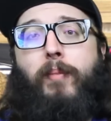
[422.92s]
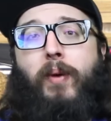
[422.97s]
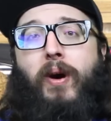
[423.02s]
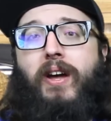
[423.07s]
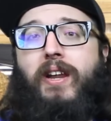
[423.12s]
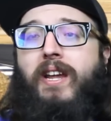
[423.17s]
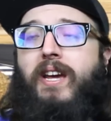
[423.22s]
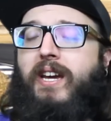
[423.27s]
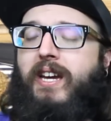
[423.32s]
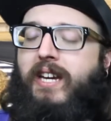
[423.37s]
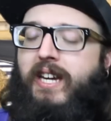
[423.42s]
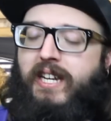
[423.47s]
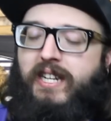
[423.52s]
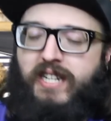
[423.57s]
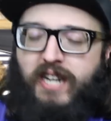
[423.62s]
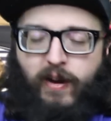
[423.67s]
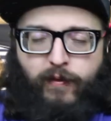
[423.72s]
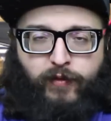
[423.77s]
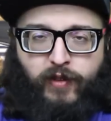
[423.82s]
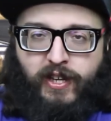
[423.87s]
but he
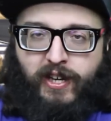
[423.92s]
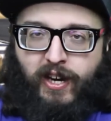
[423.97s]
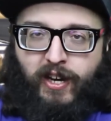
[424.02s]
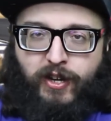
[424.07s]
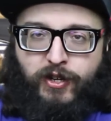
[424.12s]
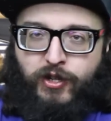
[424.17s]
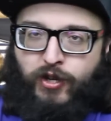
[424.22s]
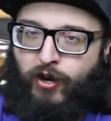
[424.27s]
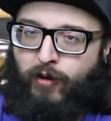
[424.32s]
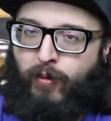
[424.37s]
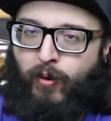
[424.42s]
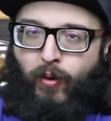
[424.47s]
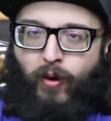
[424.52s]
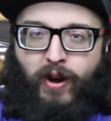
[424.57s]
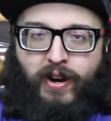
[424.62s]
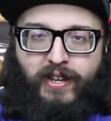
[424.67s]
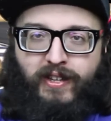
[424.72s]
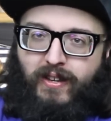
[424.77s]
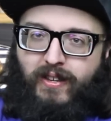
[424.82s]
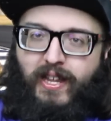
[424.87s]
definitely got a turbo
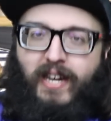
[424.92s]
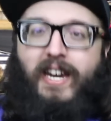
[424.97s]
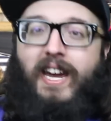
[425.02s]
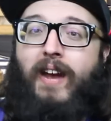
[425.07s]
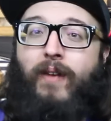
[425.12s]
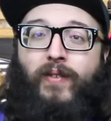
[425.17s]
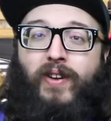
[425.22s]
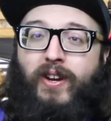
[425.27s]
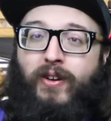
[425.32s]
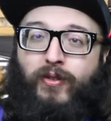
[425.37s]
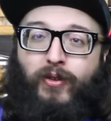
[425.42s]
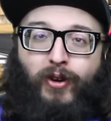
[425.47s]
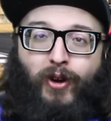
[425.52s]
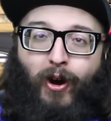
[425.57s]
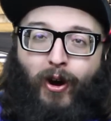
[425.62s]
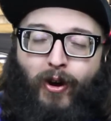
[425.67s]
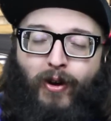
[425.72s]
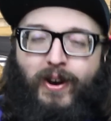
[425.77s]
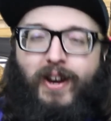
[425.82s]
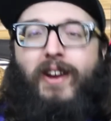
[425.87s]
on it, like every other
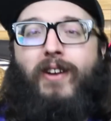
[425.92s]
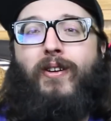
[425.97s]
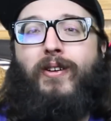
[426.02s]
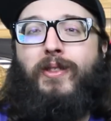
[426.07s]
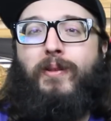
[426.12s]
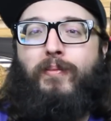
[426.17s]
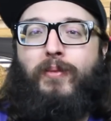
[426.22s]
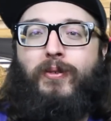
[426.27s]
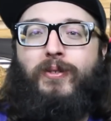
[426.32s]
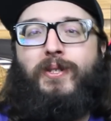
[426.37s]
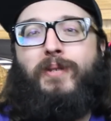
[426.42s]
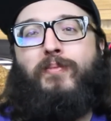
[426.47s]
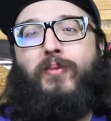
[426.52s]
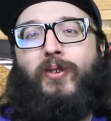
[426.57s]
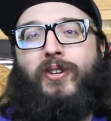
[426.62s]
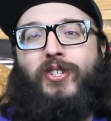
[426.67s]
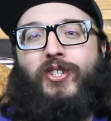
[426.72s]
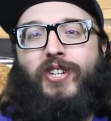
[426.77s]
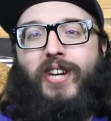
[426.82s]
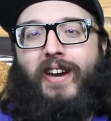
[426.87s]
car here on the Boosted
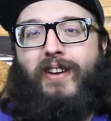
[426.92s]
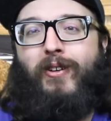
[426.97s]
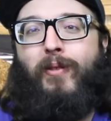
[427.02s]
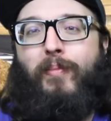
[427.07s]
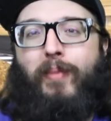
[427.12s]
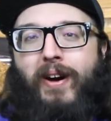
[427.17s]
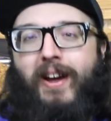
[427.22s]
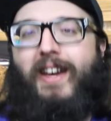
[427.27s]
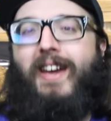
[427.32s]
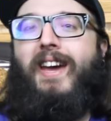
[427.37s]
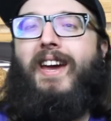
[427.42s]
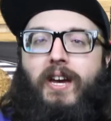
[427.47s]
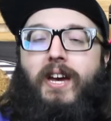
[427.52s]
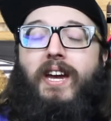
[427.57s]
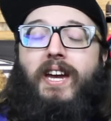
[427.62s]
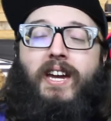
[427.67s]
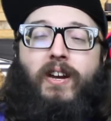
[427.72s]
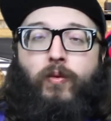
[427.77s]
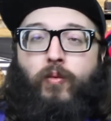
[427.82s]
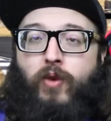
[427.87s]
Boiz channel, but
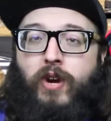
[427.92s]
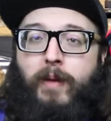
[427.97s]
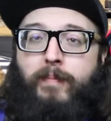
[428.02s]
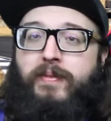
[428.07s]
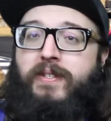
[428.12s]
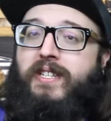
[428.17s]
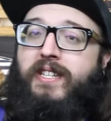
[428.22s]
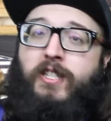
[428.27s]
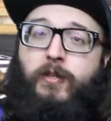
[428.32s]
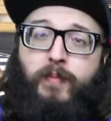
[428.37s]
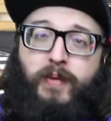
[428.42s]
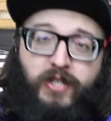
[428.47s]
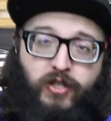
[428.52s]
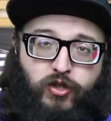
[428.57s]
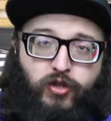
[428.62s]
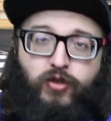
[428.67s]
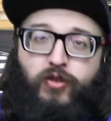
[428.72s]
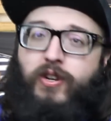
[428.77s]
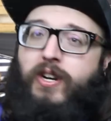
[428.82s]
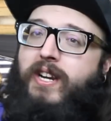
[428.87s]
it rips, it's been
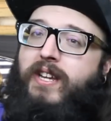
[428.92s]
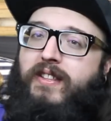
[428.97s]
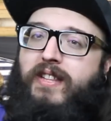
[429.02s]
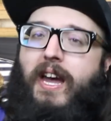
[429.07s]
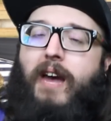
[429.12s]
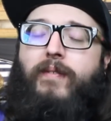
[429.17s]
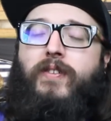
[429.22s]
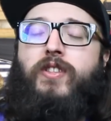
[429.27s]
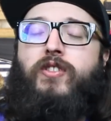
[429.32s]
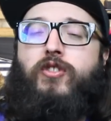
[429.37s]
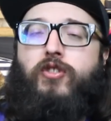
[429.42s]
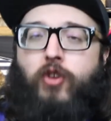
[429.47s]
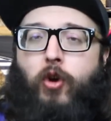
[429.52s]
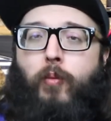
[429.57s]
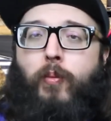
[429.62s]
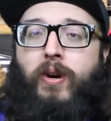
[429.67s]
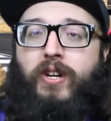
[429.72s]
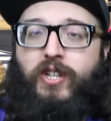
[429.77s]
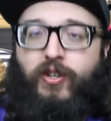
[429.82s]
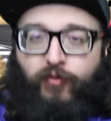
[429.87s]
tuned, and he's having
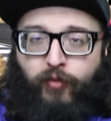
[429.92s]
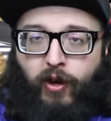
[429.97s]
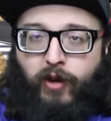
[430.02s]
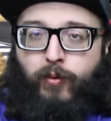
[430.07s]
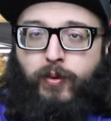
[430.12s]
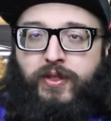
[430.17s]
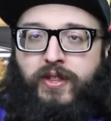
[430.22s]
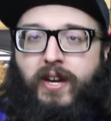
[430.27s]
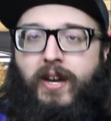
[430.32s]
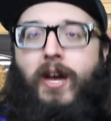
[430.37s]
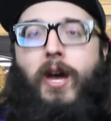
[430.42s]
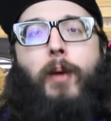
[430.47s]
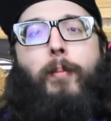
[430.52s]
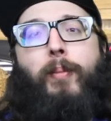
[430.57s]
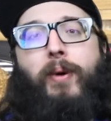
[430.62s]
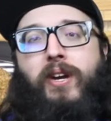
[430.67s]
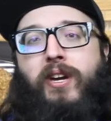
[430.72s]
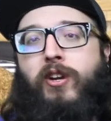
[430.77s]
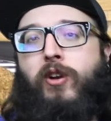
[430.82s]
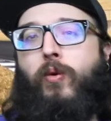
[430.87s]
so much fun with it.
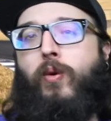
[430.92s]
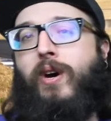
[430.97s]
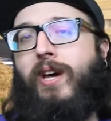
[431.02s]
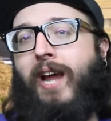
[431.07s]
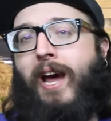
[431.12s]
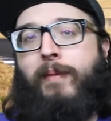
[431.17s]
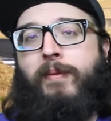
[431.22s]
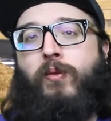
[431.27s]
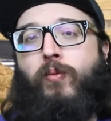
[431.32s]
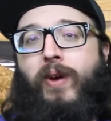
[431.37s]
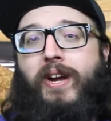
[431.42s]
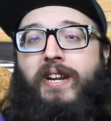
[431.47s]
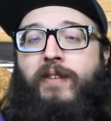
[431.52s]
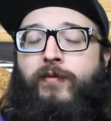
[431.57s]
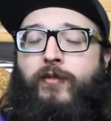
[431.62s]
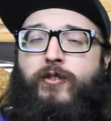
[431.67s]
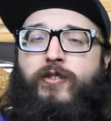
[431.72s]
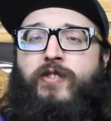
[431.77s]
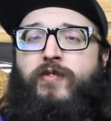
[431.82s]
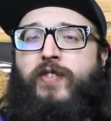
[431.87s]
But you know what? I've been
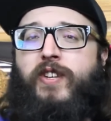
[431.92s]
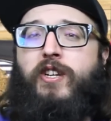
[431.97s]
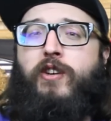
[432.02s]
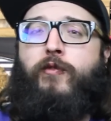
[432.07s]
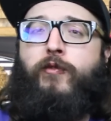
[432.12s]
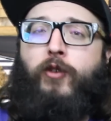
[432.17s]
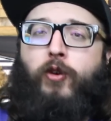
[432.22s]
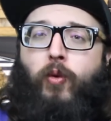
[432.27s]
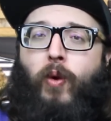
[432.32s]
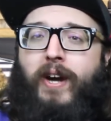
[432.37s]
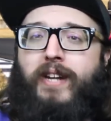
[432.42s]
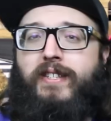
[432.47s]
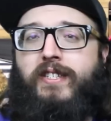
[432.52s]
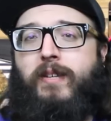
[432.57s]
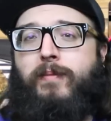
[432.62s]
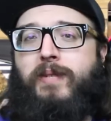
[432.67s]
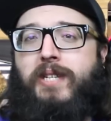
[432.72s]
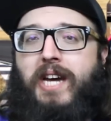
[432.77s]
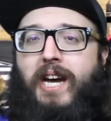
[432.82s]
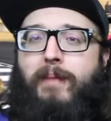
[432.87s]
waiting for this video for quite
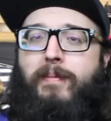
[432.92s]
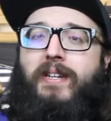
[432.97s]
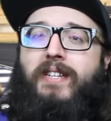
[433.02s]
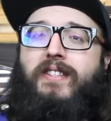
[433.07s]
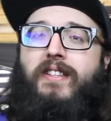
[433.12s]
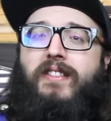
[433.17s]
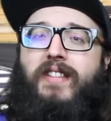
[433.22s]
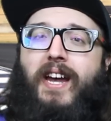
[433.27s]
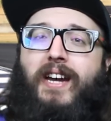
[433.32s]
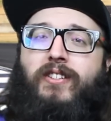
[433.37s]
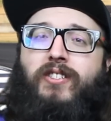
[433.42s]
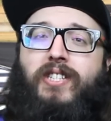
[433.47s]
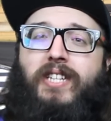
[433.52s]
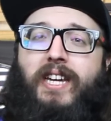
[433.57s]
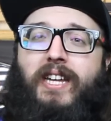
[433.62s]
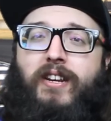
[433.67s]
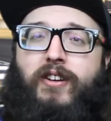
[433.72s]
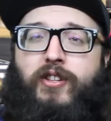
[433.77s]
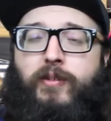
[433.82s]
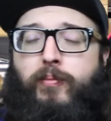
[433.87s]
some time because it's actually
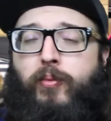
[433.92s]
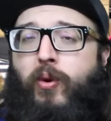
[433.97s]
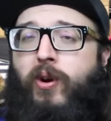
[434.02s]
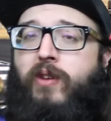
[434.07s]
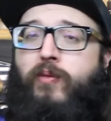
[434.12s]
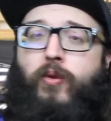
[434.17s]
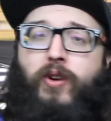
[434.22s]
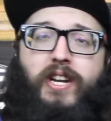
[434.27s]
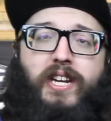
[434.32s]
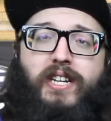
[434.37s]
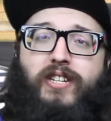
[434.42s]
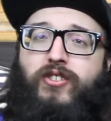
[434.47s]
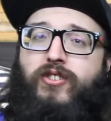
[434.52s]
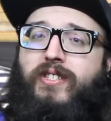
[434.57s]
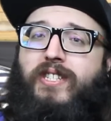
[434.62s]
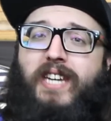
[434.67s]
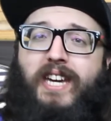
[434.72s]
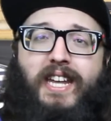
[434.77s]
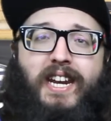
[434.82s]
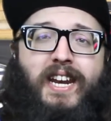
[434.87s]
getting to the point where he can
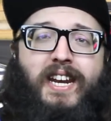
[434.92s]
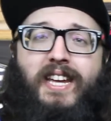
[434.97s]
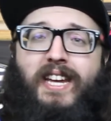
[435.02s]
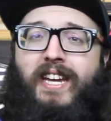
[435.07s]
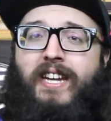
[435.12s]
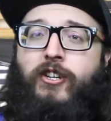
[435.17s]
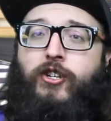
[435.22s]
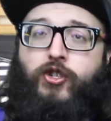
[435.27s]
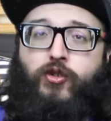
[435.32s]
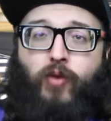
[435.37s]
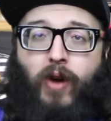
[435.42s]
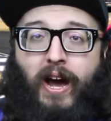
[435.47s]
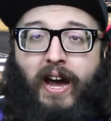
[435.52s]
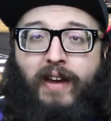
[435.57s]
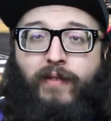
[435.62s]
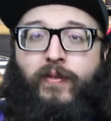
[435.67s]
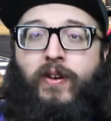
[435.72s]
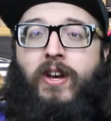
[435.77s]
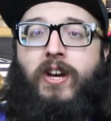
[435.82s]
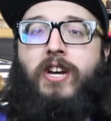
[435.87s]
just get in it and
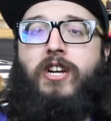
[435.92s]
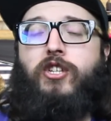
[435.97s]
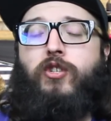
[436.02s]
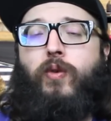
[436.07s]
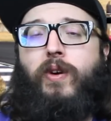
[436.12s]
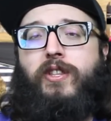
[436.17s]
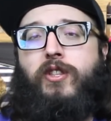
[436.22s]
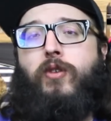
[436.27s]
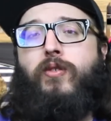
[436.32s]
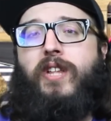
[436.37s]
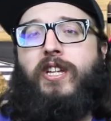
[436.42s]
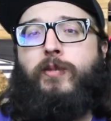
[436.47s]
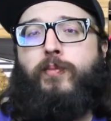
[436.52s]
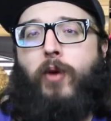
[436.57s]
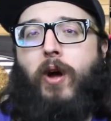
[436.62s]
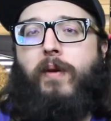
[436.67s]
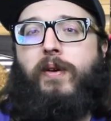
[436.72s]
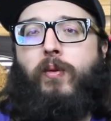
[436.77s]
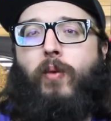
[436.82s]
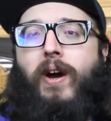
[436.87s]
drive. So I know that's
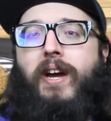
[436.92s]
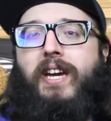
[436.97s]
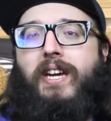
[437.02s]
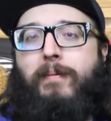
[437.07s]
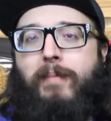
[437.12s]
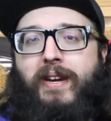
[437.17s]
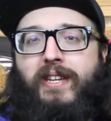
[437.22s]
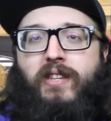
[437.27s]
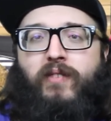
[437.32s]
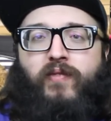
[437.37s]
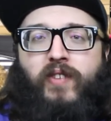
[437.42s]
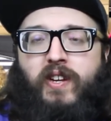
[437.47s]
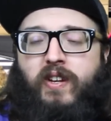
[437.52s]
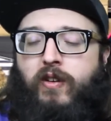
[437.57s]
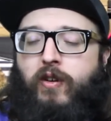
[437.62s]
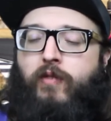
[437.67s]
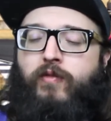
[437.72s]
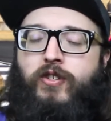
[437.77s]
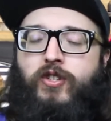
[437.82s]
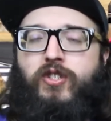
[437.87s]
probably why he made the
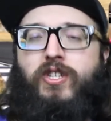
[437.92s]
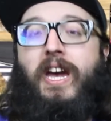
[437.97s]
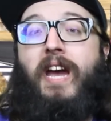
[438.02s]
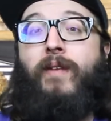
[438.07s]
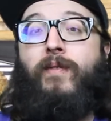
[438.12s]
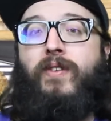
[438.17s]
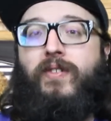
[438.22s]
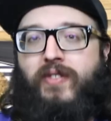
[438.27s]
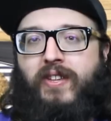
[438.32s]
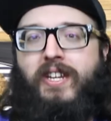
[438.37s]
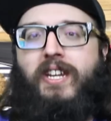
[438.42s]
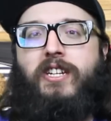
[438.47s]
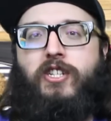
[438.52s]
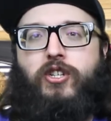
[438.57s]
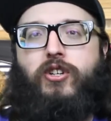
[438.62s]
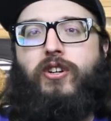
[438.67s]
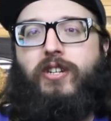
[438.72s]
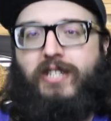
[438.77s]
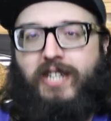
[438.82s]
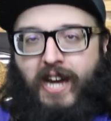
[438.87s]
video of just everything it
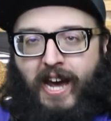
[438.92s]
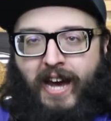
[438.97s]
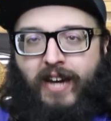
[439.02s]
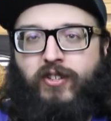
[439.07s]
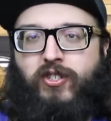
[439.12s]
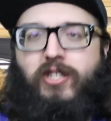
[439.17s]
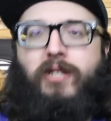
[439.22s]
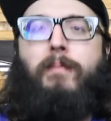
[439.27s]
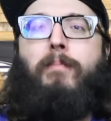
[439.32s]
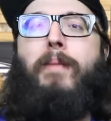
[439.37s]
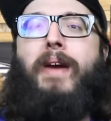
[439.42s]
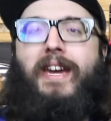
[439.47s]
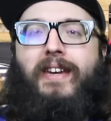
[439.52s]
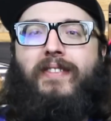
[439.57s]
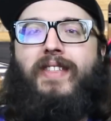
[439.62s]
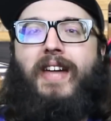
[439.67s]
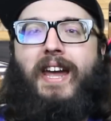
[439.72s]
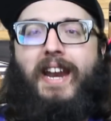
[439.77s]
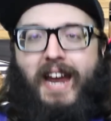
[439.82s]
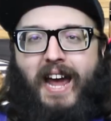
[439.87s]
took to actually
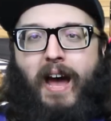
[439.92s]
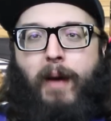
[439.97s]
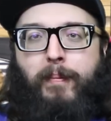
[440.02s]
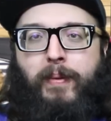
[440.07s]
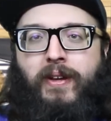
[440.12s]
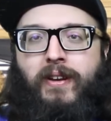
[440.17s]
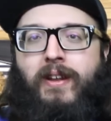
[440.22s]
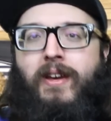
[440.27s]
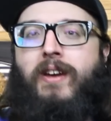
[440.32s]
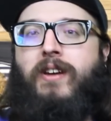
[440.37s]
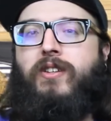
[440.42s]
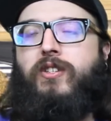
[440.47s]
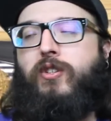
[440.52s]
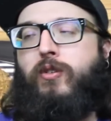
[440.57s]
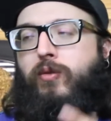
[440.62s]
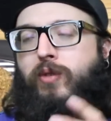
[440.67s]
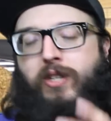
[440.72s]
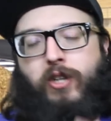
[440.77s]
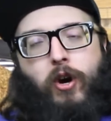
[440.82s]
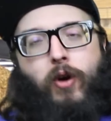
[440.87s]
make that happen.
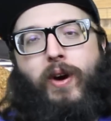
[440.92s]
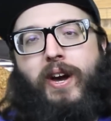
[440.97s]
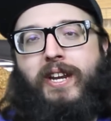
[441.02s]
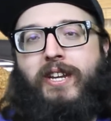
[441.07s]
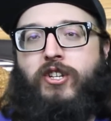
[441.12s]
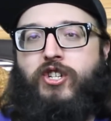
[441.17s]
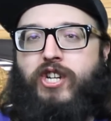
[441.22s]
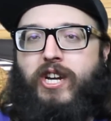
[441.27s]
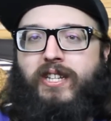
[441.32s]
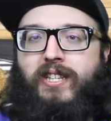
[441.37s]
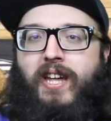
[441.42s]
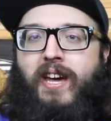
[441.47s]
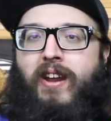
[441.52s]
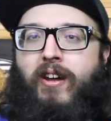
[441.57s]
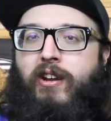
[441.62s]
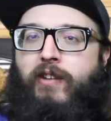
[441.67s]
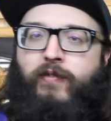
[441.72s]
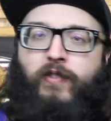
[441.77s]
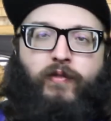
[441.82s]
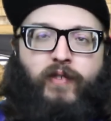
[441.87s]
So go ahead and check that
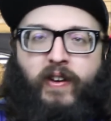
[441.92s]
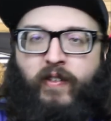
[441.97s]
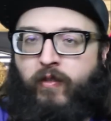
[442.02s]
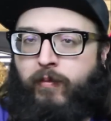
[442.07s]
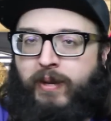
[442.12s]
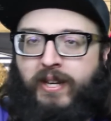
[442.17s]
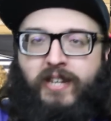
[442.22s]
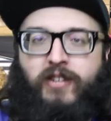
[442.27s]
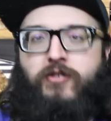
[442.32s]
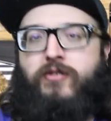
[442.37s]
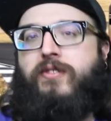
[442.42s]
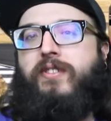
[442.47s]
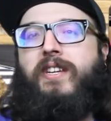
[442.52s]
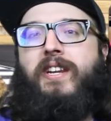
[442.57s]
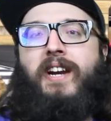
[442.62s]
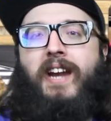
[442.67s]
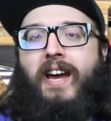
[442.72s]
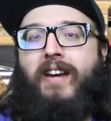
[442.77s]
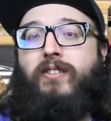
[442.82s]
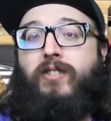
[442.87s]
out if you've ever been
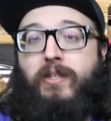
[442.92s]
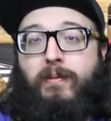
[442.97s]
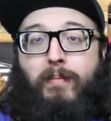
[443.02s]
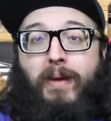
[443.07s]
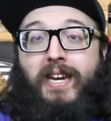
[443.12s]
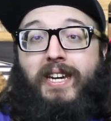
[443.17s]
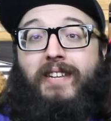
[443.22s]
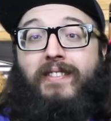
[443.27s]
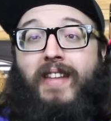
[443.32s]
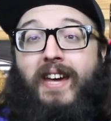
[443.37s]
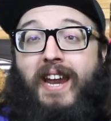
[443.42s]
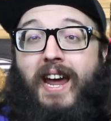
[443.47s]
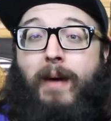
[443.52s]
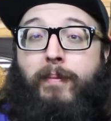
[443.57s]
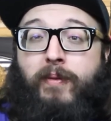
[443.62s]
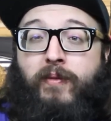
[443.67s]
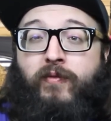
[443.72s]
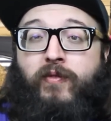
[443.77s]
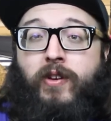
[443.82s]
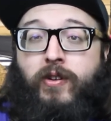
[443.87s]
interested in actually making that
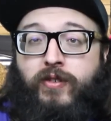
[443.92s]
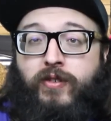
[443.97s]
happen for